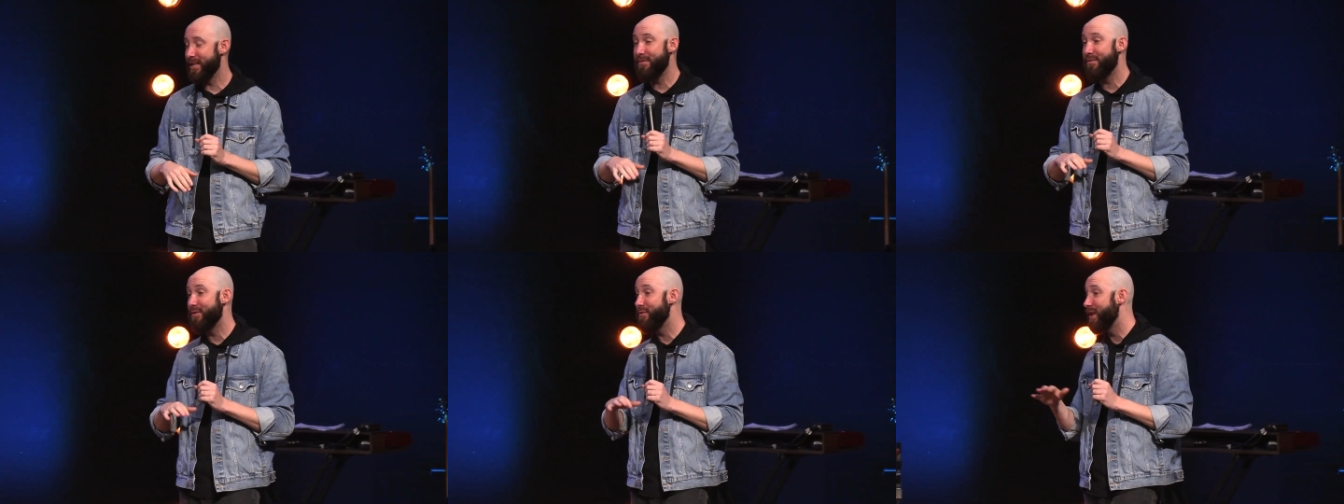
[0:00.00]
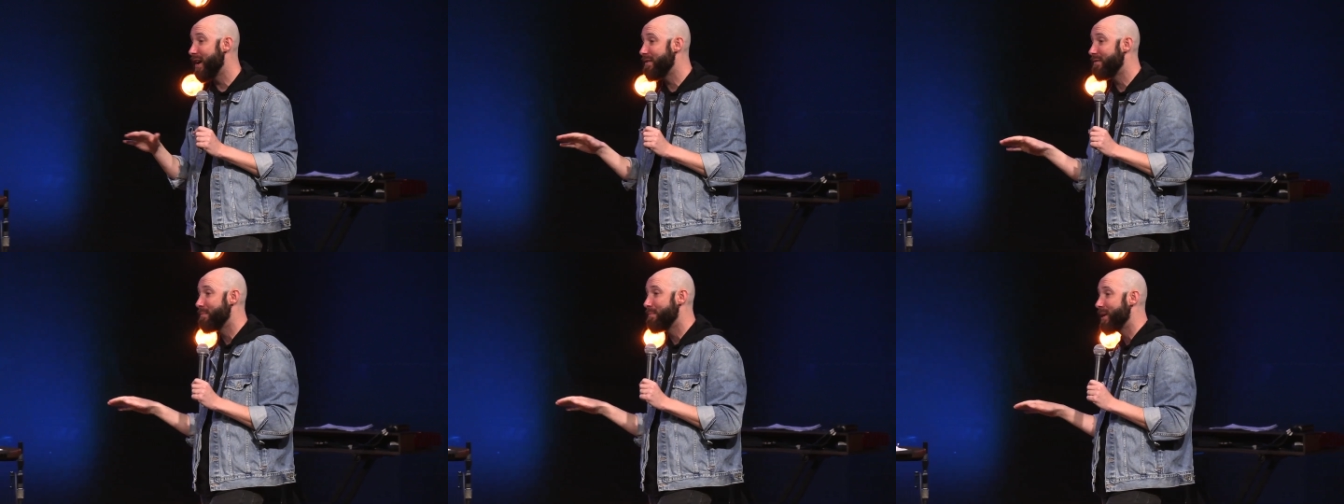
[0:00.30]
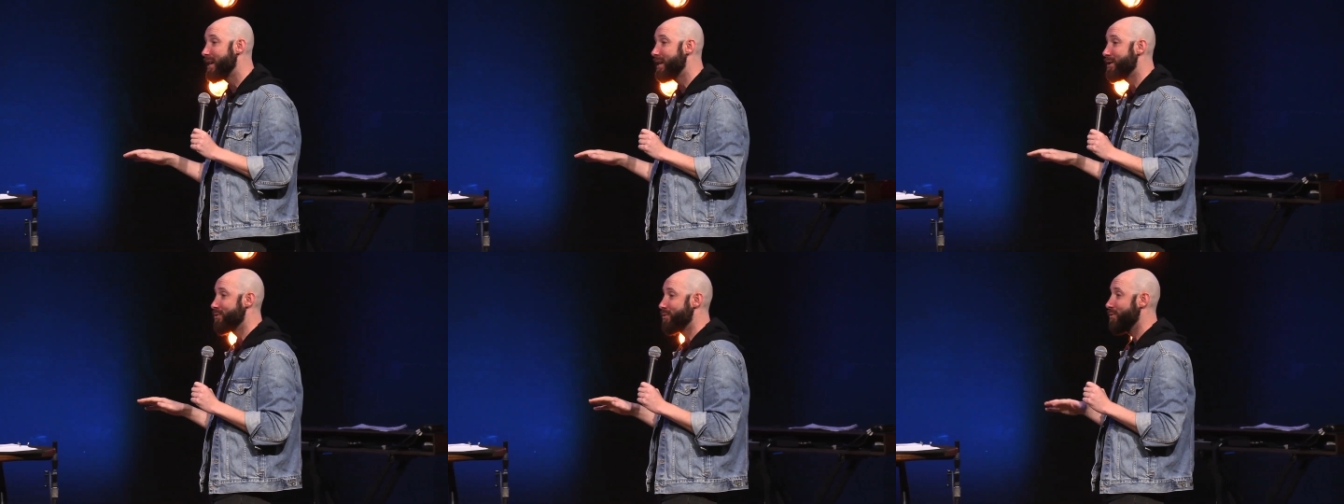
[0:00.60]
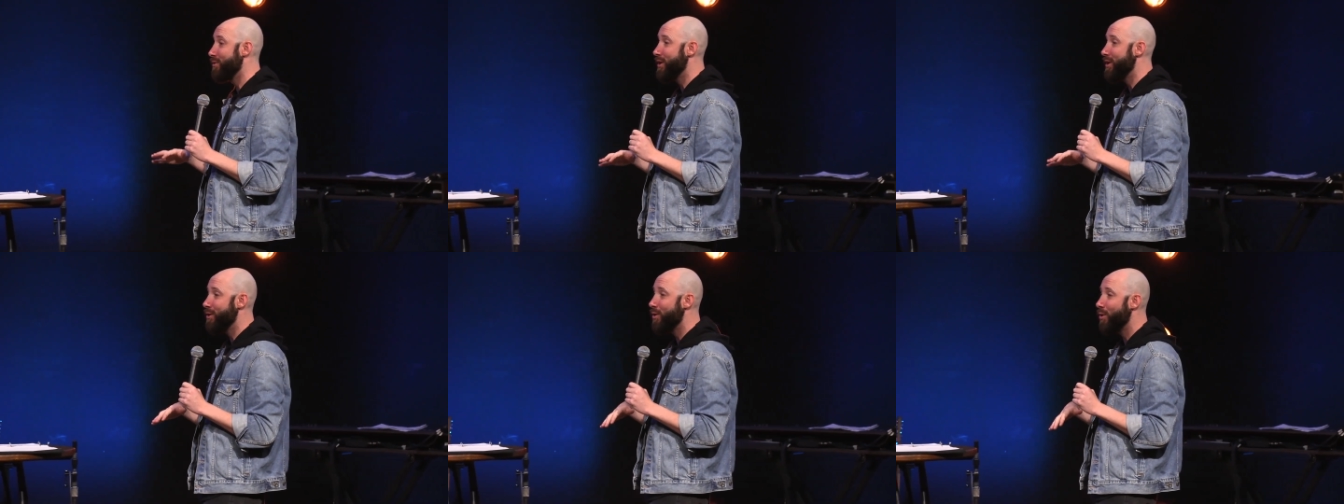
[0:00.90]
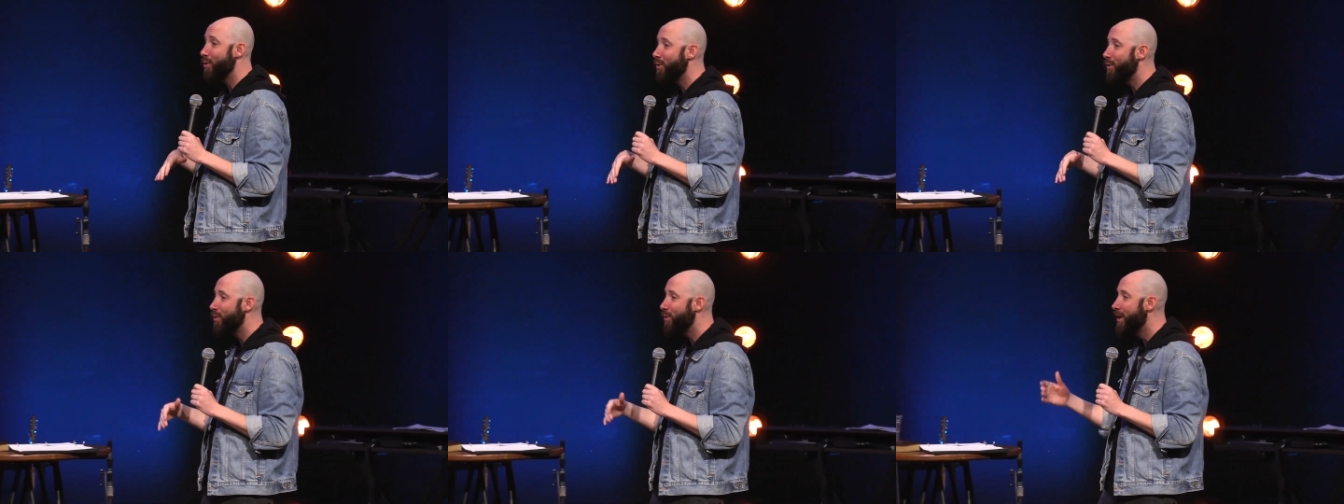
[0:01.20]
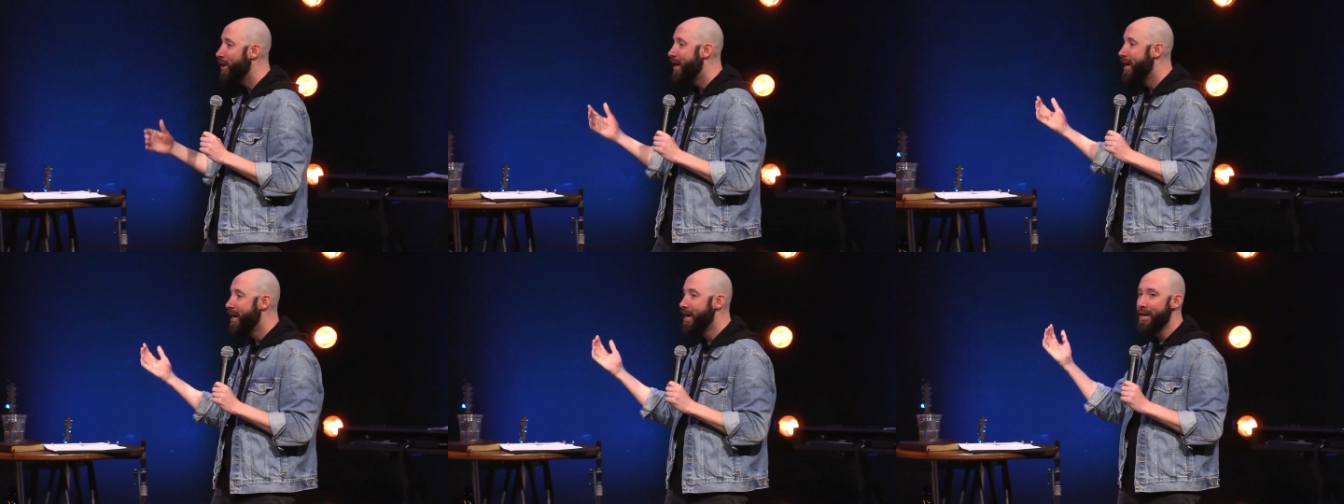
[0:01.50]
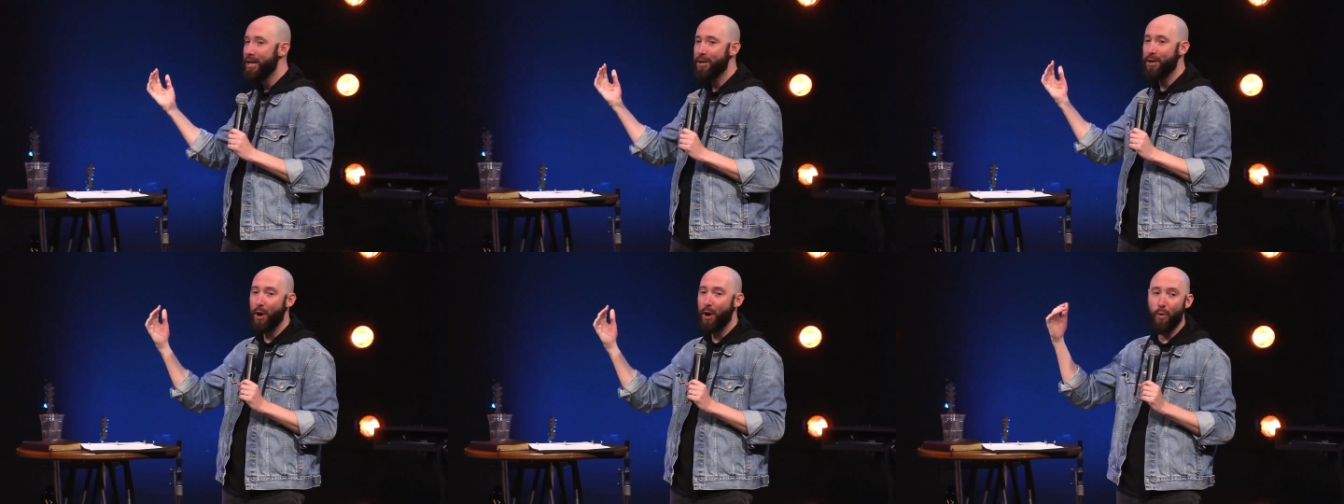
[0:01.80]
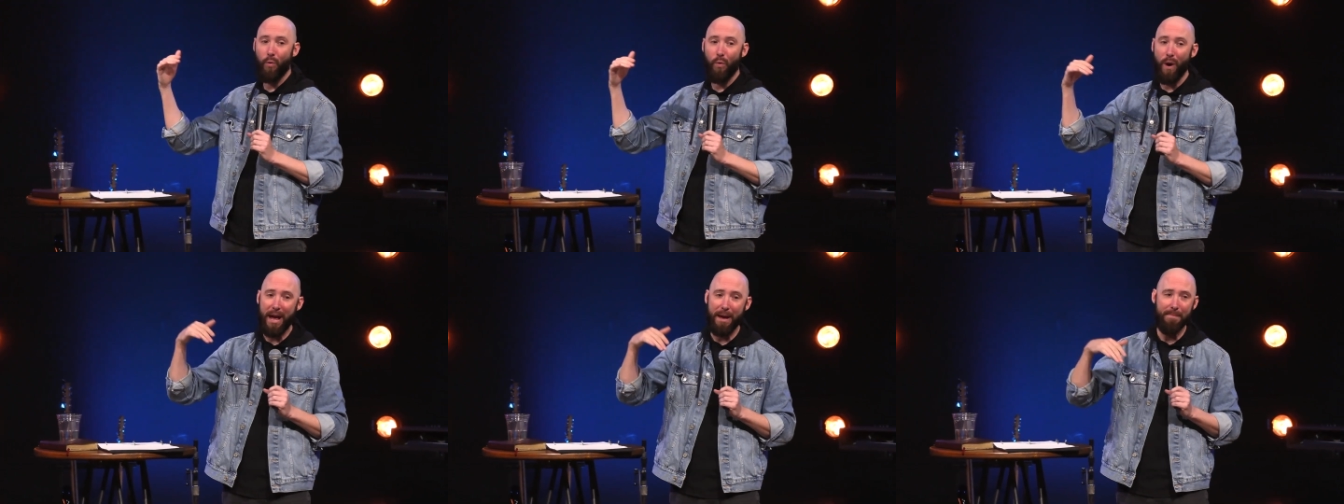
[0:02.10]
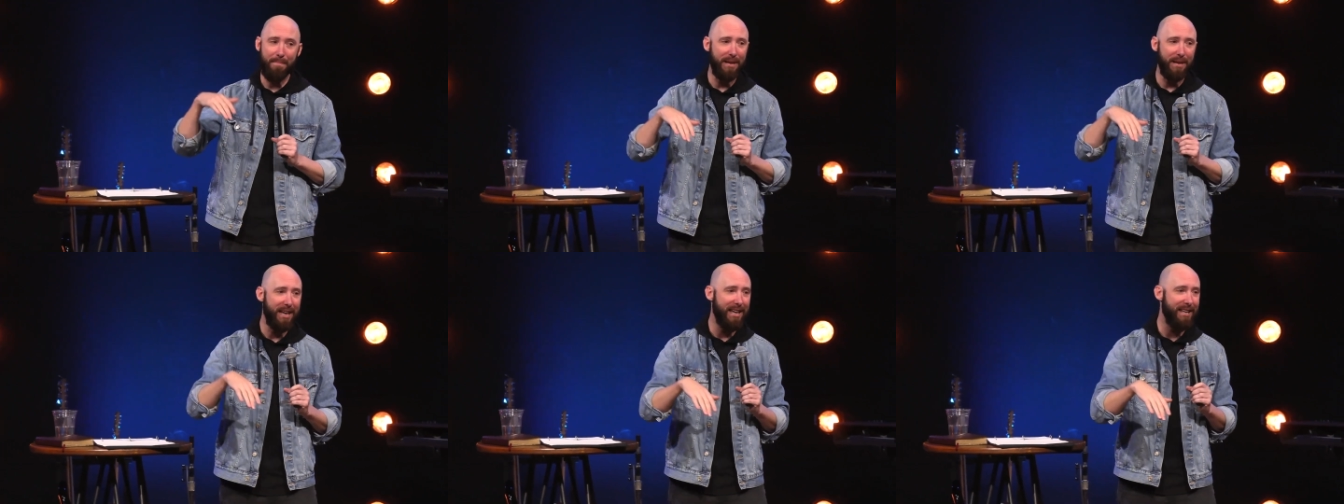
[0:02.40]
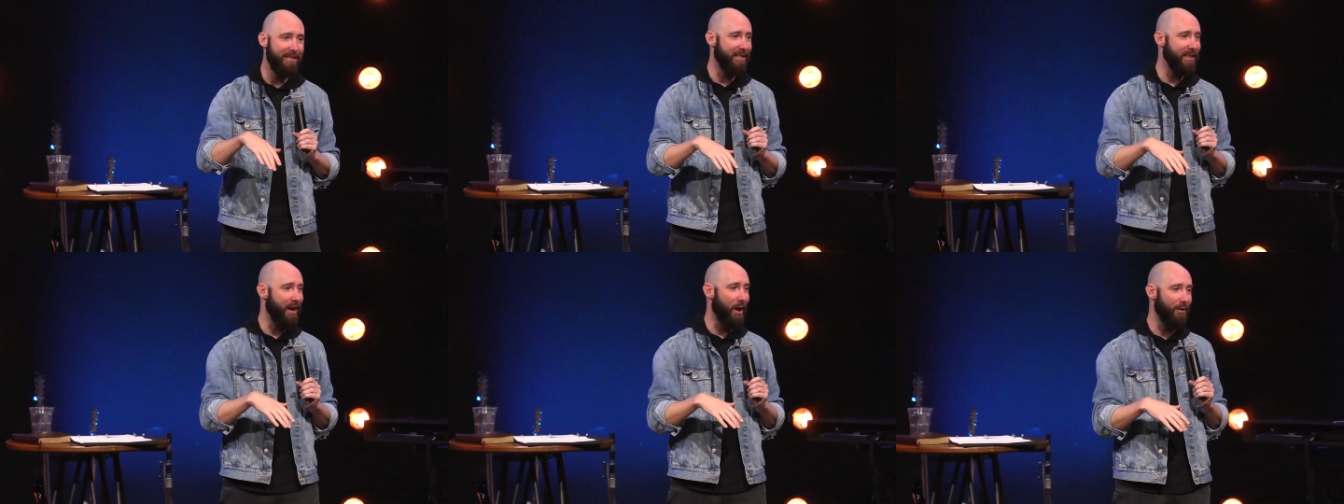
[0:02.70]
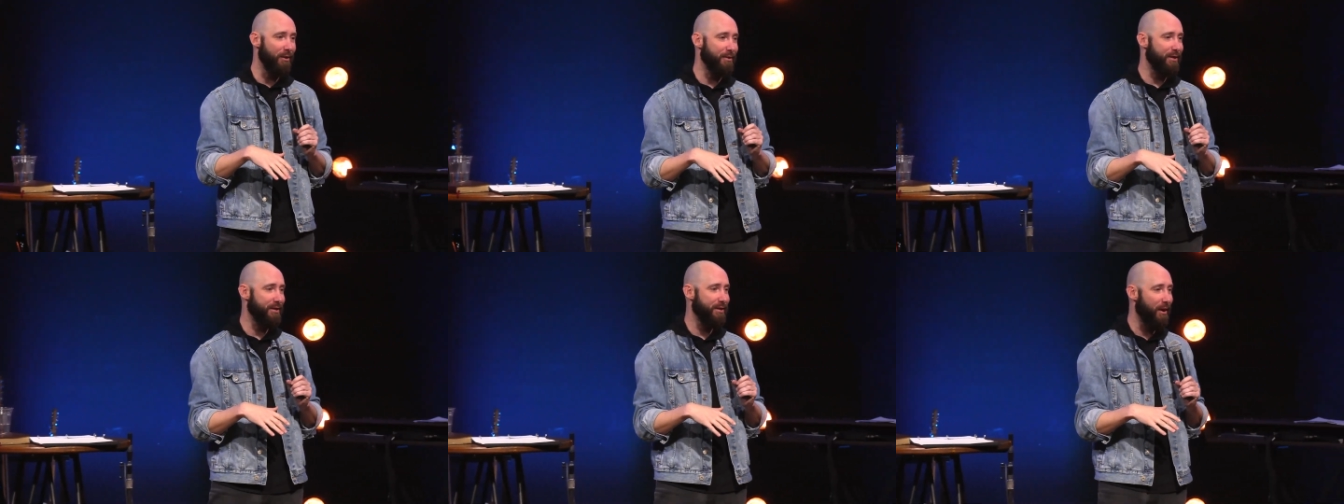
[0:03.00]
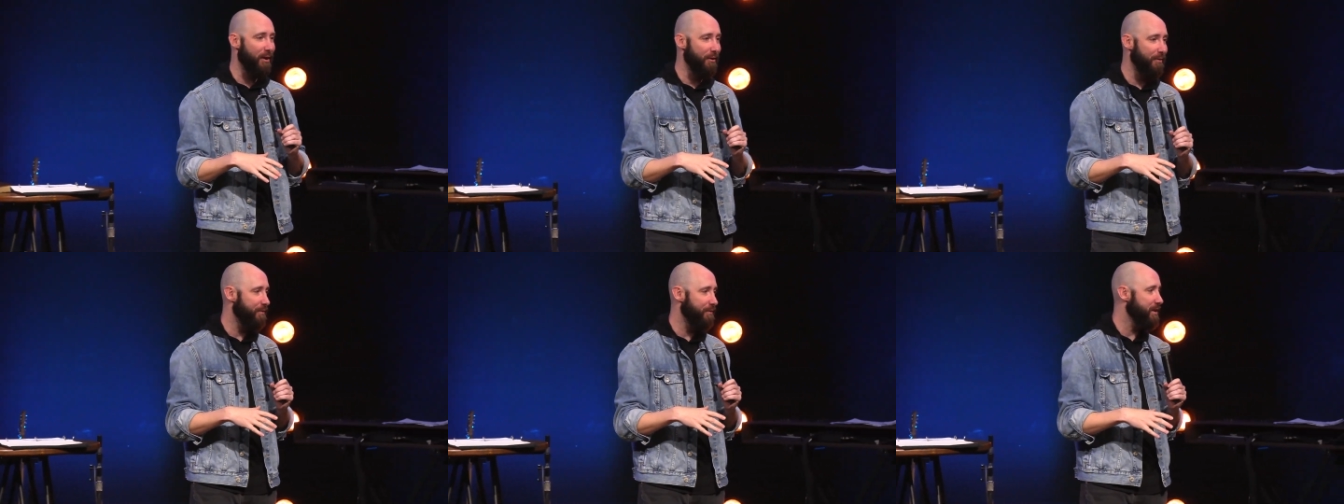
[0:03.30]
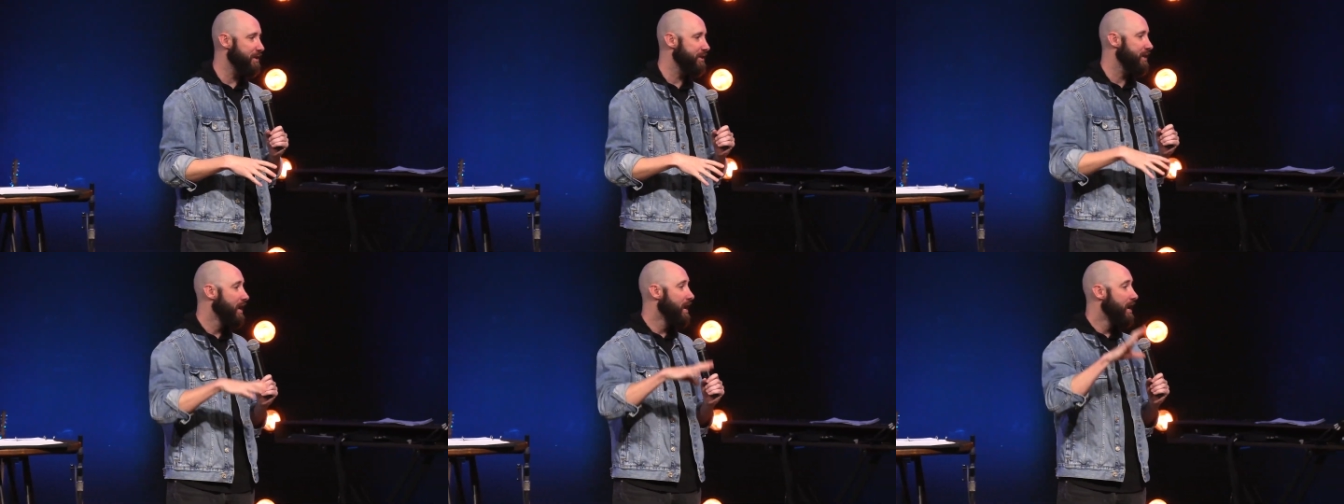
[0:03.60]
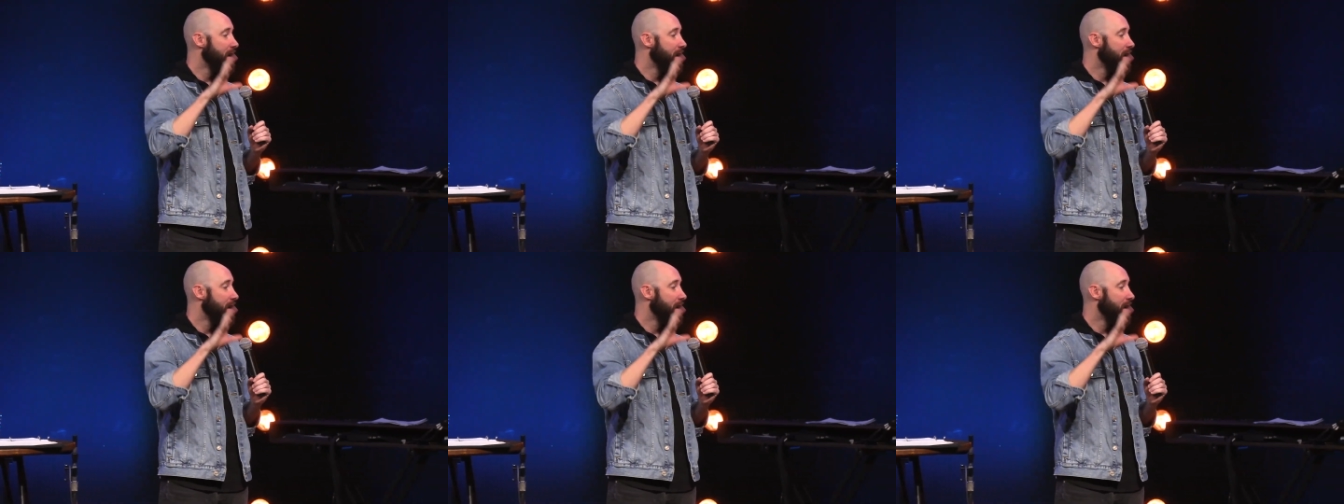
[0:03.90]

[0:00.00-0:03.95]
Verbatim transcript: If you've never been, it's really cool. You go way beneath the earth's surface.